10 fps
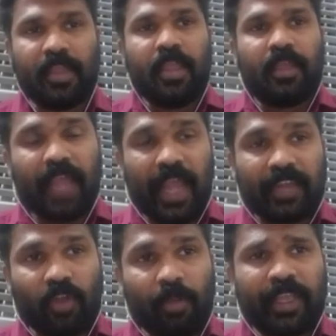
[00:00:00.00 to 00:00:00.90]
The
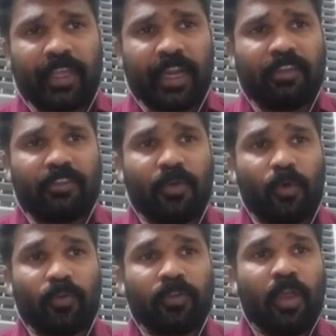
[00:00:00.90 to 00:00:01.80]
atomic
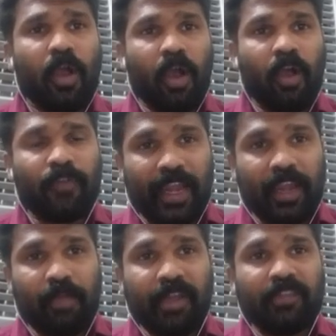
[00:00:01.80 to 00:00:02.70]
ratios of
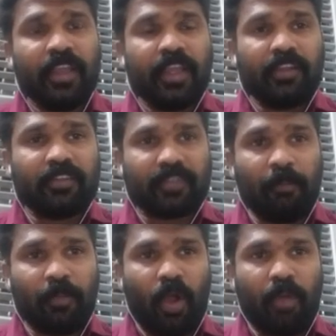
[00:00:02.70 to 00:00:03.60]
elements in some
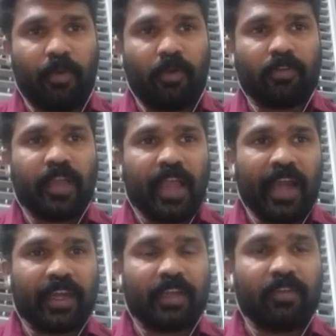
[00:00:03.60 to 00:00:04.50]
compounds are
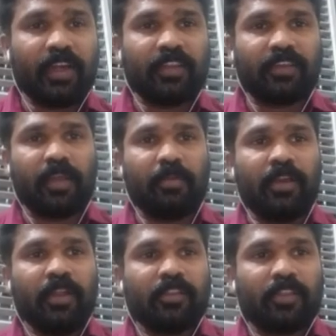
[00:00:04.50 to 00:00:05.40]
given in the table
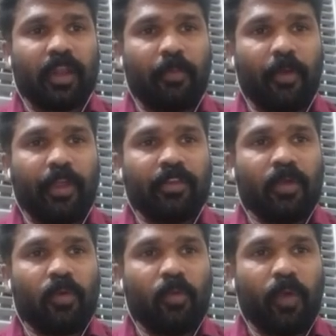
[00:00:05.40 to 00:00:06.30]

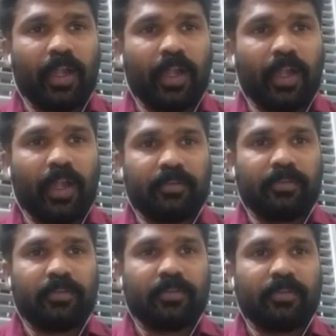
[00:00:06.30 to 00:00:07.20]
3.1.
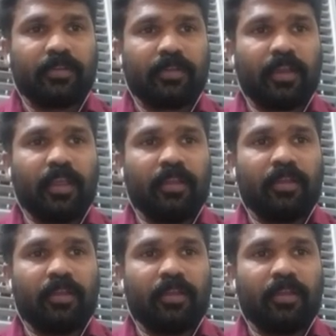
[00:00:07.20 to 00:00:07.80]
Clear?